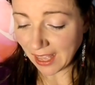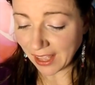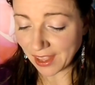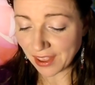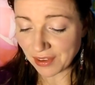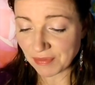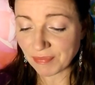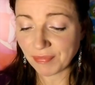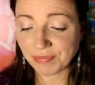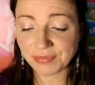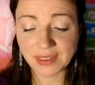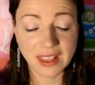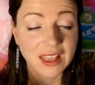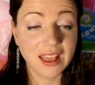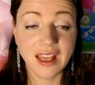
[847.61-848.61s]
I
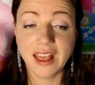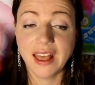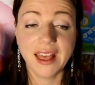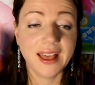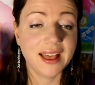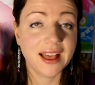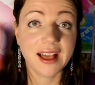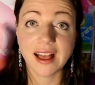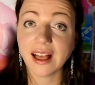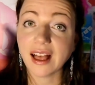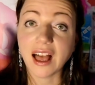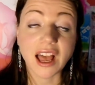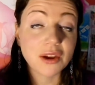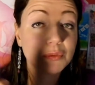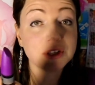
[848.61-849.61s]

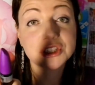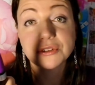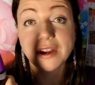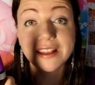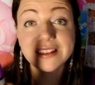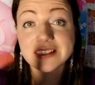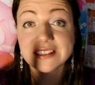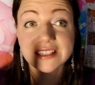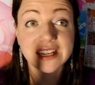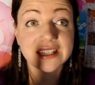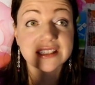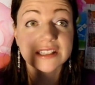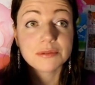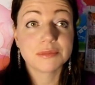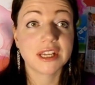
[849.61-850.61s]
will try this
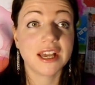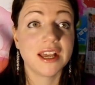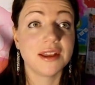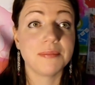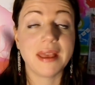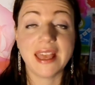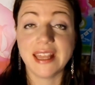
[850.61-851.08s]
again sometime,